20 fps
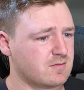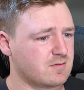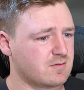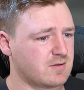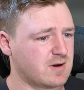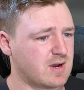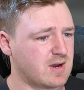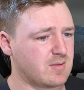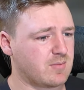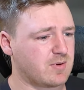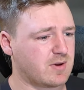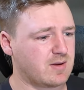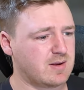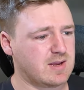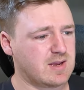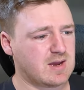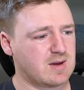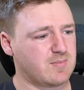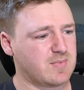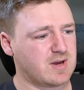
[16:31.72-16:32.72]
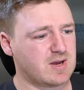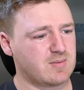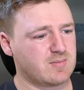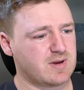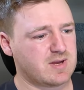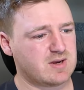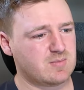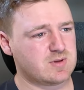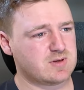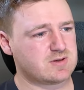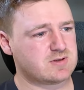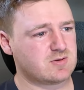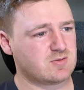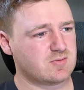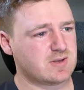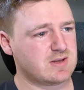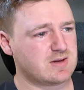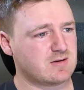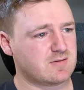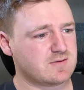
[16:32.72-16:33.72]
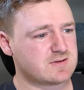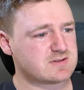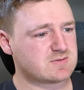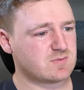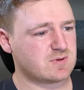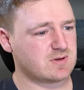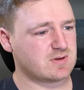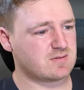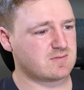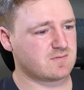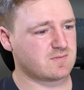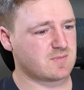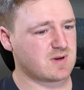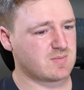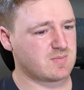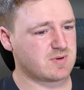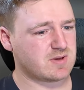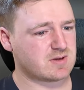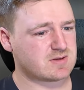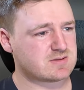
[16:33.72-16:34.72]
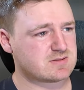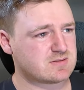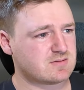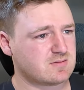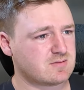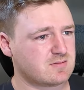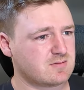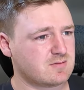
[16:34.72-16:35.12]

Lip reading: Crap. Yeah, I might have been too late on this week for my picks.